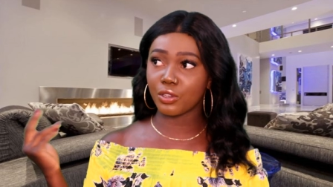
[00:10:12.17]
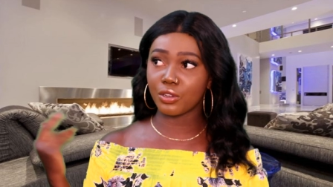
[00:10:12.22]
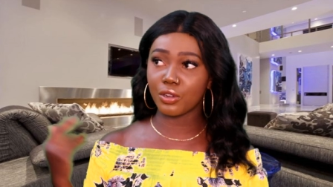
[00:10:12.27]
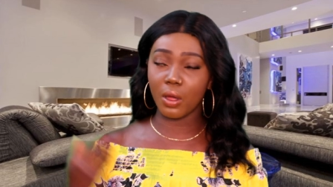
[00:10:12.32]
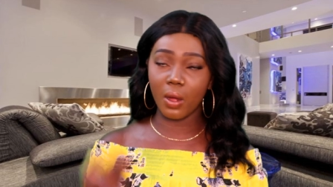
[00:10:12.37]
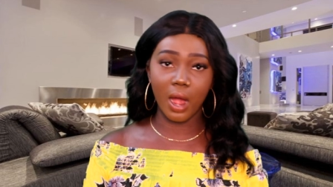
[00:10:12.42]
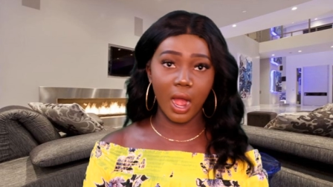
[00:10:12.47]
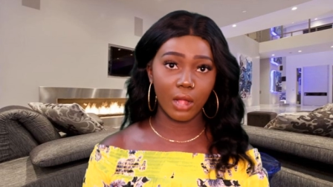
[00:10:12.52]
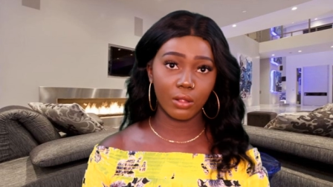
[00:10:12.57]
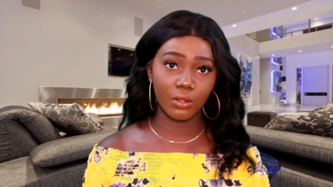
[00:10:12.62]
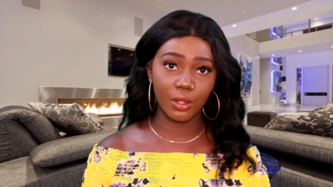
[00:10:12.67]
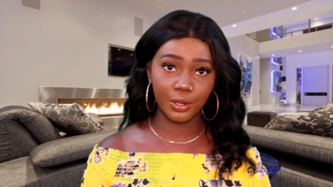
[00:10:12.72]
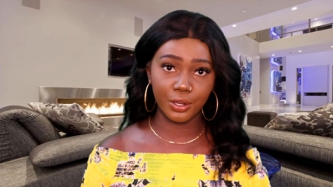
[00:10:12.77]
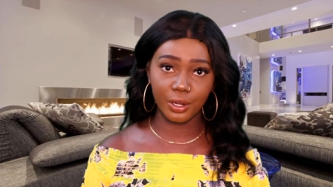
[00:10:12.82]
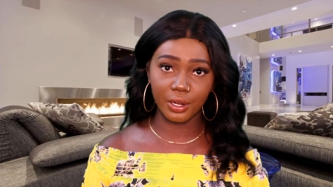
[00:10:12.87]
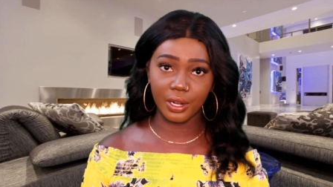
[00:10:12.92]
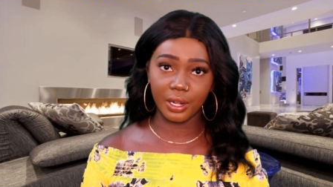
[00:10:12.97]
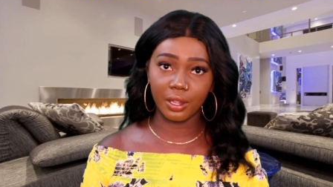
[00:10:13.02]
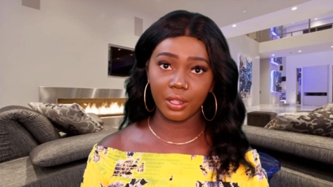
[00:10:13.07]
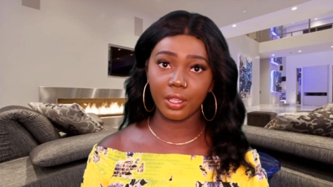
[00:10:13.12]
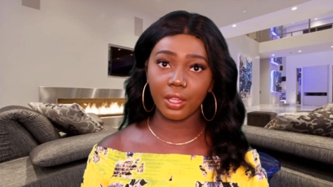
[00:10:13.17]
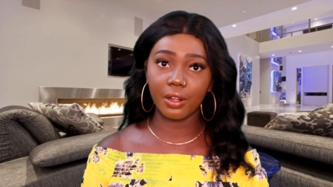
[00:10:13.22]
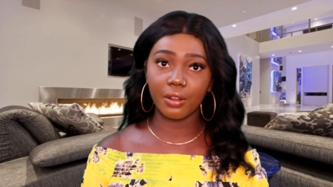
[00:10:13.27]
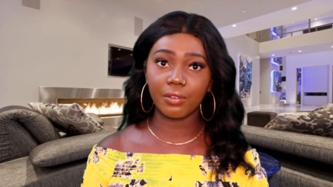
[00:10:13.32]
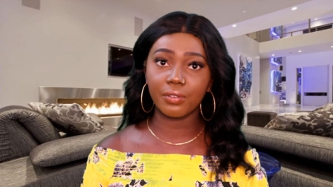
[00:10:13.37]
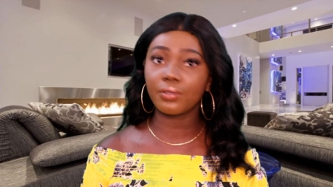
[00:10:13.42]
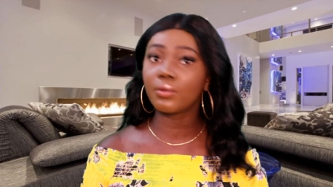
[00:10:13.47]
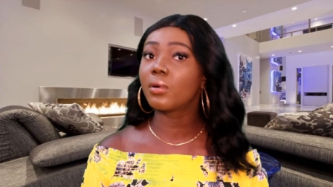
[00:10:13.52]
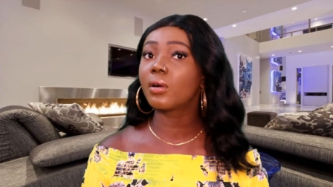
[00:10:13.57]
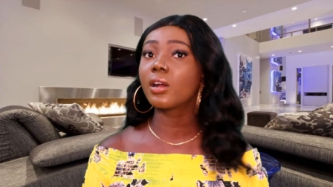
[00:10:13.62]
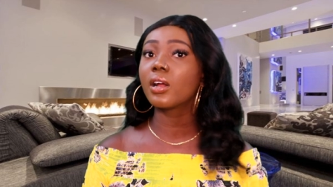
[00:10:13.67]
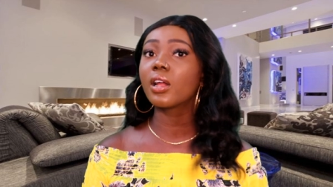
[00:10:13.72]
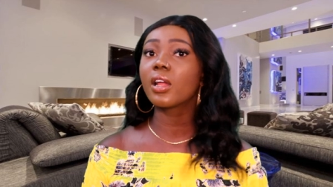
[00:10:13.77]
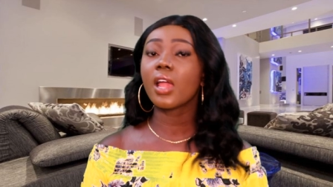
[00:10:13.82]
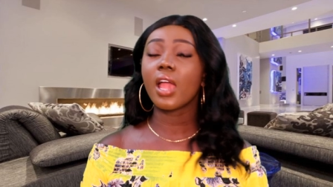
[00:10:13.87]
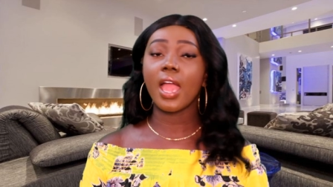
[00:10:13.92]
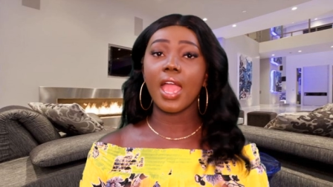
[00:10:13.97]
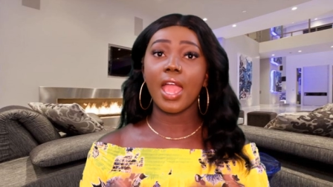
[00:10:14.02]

You know how long you're going to get it for